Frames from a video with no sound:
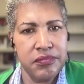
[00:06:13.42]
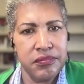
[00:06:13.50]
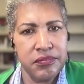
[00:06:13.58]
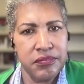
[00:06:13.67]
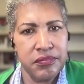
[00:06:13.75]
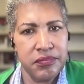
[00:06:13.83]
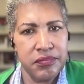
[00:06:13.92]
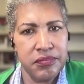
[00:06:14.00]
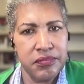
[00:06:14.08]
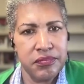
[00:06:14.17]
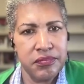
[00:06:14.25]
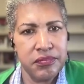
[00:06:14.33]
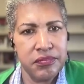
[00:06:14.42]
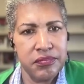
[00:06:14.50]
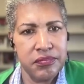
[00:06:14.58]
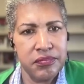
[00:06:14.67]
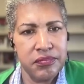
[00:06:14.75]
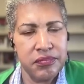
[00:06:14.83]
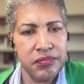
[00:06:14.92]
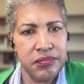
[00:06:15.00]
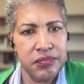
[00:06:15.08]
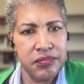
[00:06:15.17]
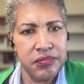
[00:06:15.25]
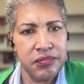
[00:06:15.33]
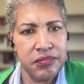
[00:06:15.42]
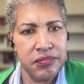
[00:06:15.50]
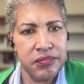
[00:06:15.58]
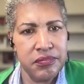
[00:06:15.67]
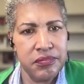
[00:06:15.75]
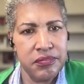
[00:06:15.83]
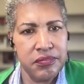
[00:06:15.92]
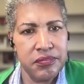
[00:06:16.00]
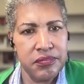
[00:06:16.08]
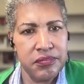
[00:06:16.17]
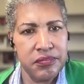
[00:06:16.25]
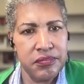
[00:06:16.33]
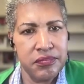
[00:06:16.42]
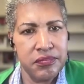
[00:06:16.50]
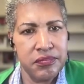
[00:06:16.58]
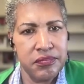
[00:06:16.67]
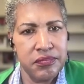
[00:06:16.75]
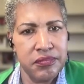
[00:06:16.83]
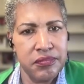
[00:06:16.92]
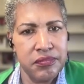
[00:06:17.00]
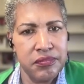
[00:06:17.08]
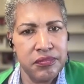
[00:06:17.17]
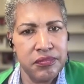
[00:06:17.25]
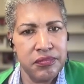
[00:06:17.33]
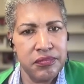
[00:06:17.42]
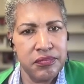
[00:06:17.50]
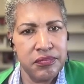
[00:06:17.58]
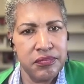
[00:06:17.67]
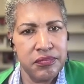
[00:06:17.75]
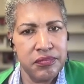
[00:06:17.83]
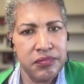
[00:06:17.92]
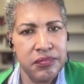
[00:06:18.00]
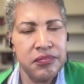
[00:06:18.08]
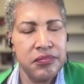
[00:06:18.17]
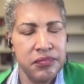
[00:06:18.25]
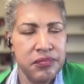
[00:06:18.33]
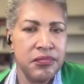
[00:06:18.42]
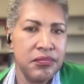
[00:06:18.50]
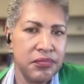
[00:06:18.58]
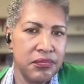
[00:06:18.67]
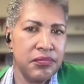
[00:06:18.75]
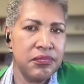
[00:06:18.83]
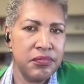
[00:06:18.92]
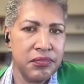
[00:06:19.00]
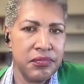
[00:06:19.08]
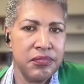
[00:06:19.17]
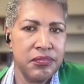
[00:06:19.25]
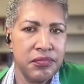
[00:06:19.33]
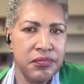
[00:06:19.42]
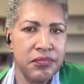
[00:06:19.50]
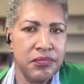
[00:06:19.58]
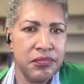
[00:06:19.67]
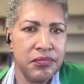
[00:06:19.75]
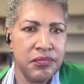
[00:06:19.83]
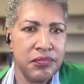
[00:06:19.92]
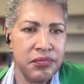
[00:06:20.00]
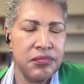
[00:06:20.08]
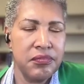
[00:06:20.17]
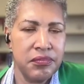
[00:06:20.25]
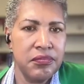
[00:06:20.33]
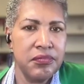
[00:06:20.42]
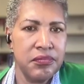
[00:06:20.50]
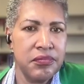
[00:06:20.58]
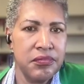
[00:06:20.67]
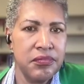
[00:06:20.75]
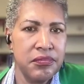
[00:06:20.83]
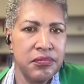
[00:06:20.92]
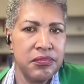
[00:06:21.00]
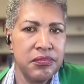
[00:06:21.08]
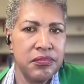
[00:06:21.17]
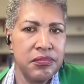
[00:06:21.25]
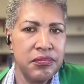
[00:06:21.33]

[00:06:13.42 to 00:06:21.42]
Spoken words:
The person shown says nothing.